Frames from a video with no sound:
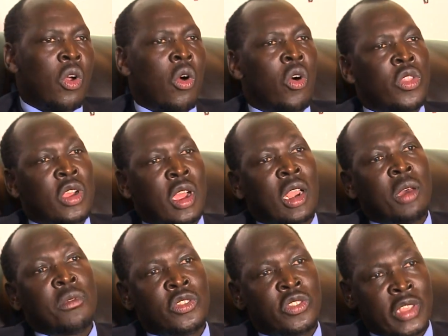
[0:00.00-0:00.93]
or the color
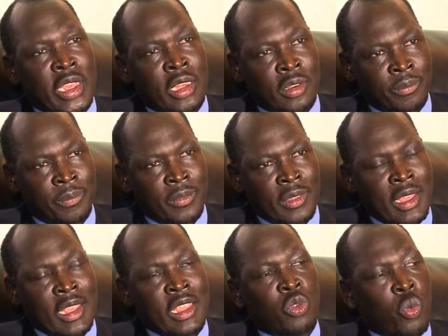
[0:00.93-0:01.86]
skin
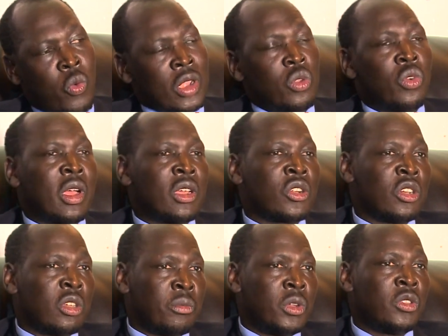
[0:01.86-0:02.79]
is what you can
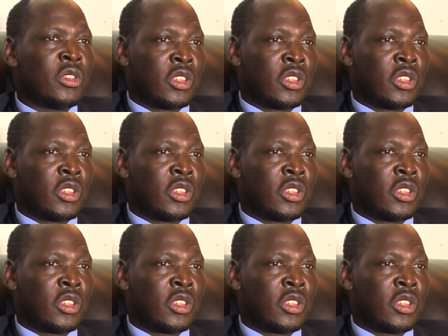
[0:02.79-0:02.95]
contribute to